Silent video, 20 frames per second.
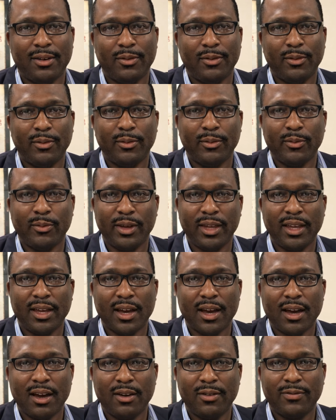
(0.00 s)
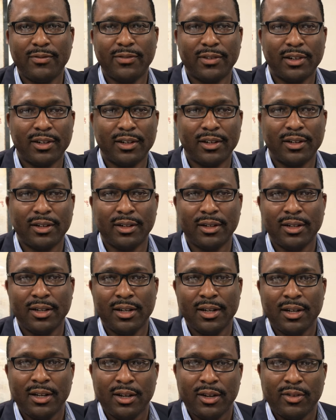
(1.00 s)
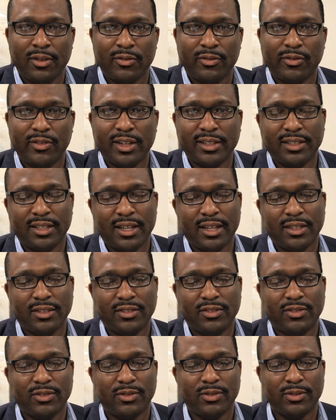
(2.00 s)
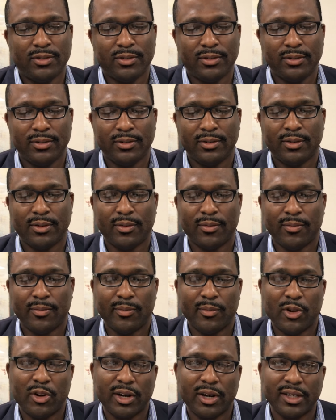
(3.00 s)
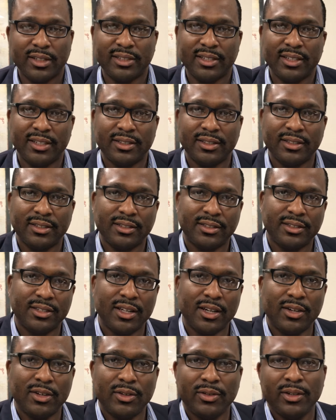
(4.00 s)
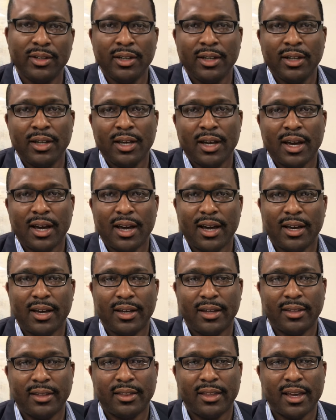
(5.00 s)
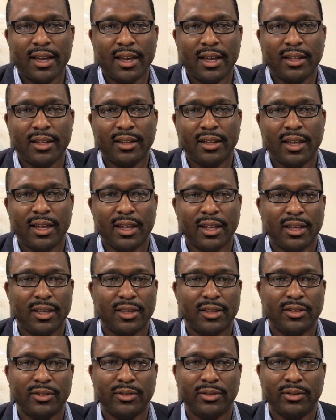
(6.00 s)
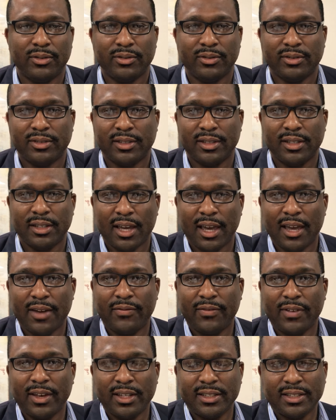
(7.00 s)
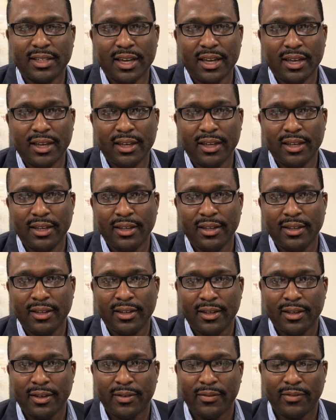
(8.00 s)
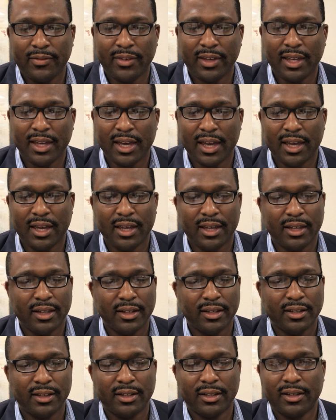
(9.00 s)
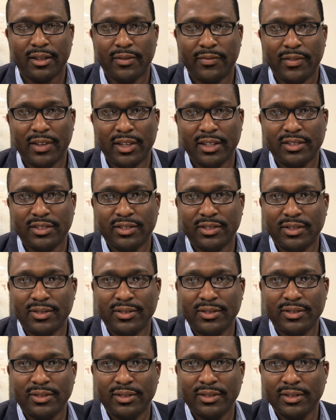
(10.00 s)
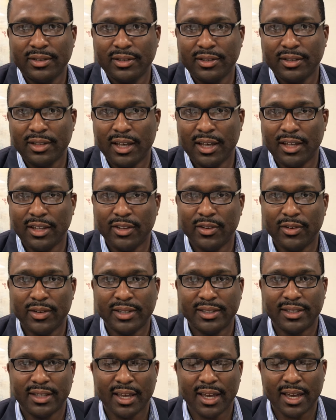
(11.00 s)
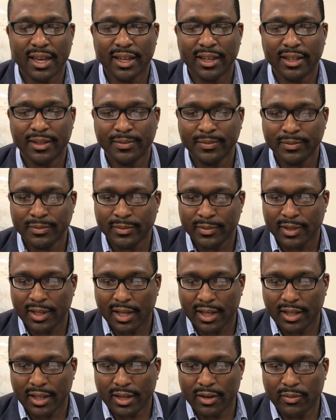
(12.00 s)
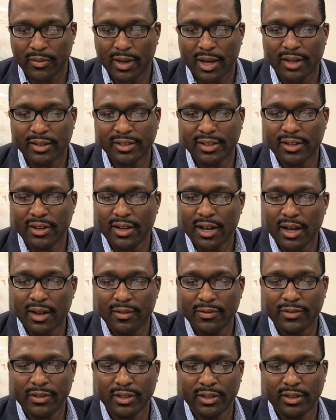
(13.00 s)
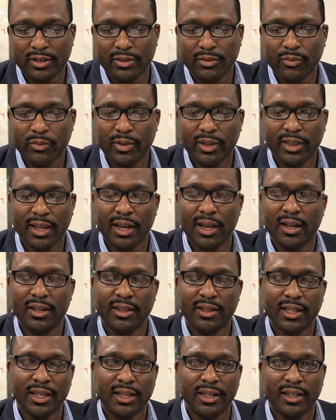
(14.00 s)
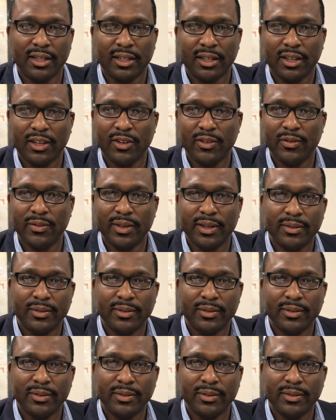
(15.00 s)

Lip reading: We offer residential mortgages, so that includes FHA, VA, conventional, and USDA, and then we also offer what they call non-QM.